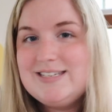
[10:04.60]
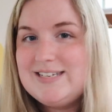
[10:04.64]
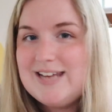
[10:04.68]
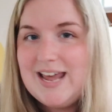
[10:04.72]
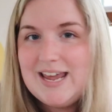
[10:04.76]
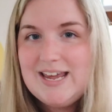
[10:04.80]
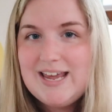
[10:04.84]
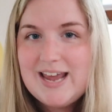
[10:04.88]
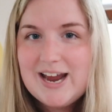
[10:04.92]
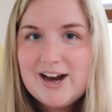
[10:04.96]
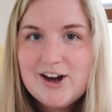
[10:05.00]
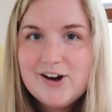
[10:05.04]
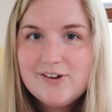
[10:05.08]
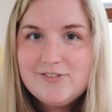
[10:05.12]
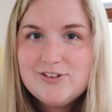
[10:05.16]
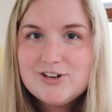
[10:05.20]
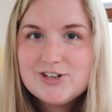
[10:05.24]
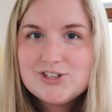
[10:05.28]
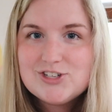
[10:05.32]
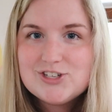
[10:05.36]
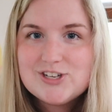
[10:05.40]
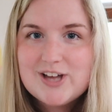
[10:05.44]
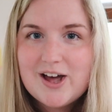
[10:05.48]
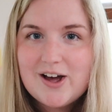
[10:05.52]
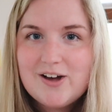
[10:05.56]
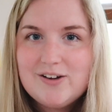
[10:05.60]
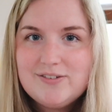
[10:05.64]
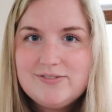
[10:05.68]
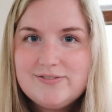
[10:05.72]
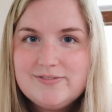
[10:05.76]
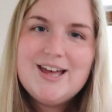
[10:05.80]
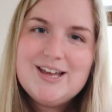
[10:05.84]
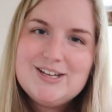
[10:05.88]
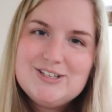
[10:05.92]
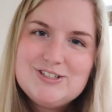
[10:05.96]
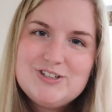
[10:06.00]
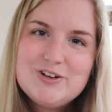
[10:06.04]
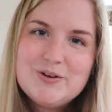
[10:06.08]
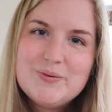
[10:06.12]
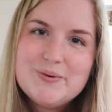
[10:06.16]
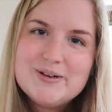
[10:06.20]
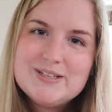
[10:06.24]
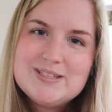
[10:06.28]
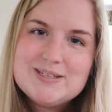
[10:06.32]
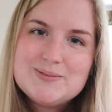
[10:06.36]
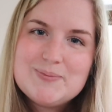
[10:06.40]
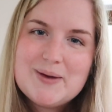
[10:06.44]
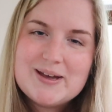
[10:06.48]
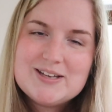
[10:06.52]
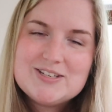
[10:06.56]
take care of yourself and do
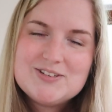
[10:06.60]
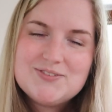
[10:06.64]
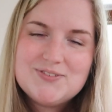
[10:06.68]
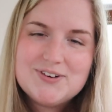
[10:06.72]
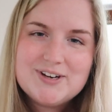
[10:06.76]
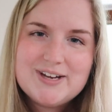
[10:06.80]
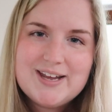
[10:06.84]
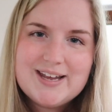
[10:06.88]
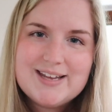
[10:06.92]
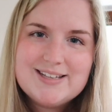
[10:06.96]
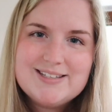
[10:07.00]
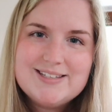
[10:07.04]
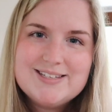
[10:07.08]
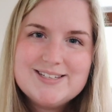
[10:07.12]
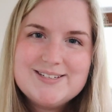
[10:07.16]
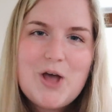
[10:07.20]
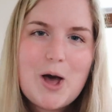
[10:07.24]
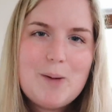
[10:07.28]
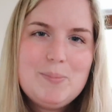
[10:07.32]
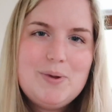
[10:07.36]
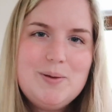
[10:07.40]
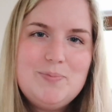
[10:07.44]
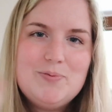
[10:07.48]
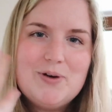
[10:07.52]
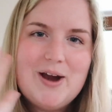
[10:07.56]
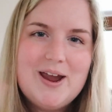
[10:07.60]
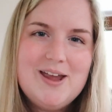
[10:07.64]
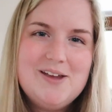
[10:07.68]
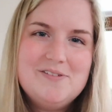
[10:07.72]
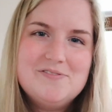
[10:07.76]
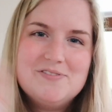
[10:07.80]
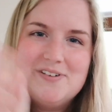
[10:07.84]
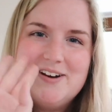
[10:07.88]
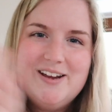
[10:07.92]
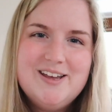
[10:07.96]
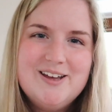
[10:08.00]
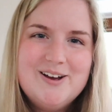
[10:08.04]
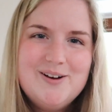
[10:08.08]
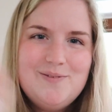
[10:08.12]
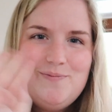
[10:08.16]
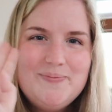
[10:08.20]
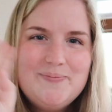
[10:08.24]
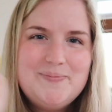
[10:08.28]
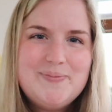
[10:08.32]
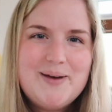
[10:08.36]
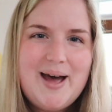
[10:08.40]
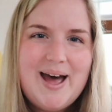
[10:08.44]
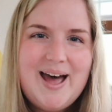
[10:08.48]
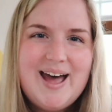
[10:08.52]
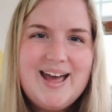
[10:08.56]
what's best for kids. I'll be praying for you.
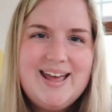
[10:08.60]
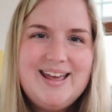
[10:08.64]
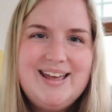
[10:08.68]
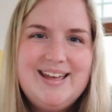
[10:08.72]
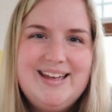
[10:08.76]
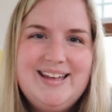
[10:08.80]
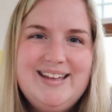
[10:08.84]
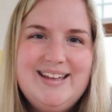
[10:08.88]
Bye.